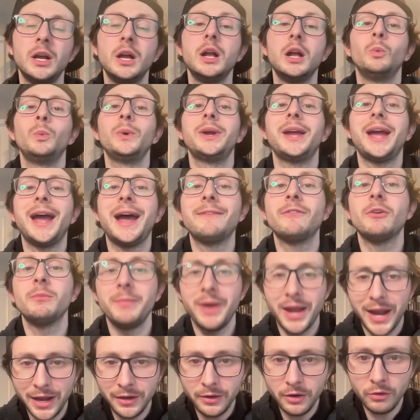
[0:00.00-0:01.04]
We have
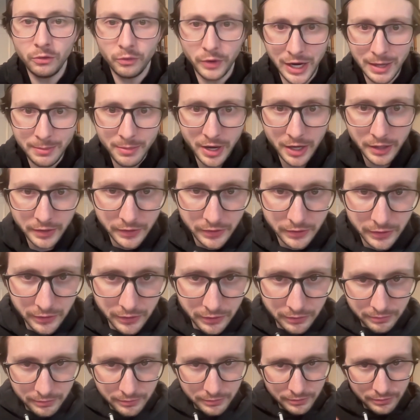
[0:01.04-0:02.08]
Amanda Ribas
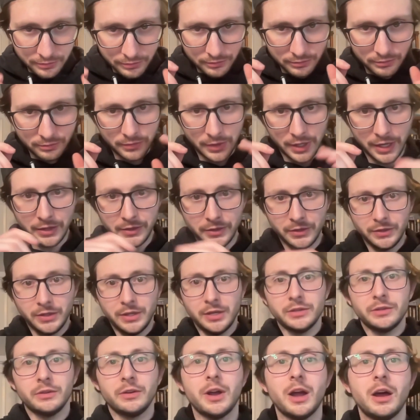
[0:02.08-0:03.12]
and
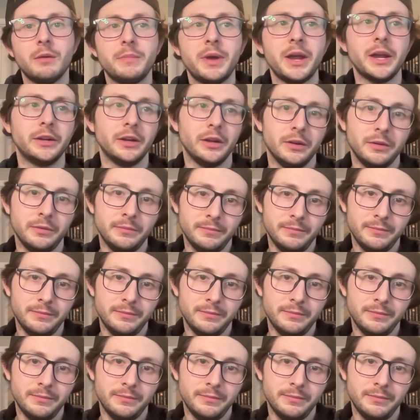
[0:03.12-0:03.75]
Cesar Almeida.